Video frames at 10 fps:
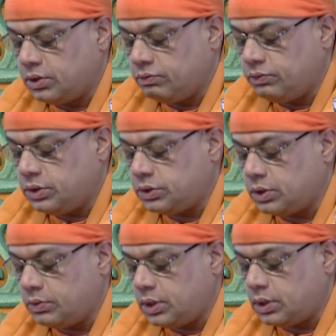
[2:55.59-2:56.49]

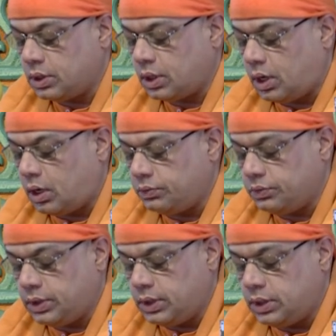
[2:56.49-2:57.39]
whichever of
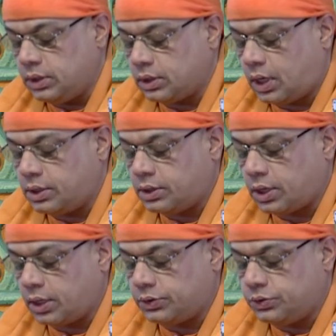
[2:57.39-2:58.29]
these
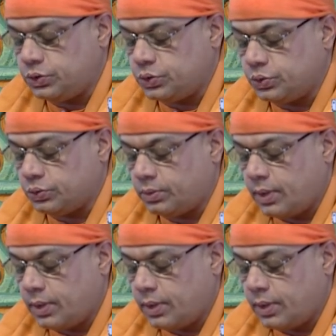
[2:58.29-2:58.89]
attracts you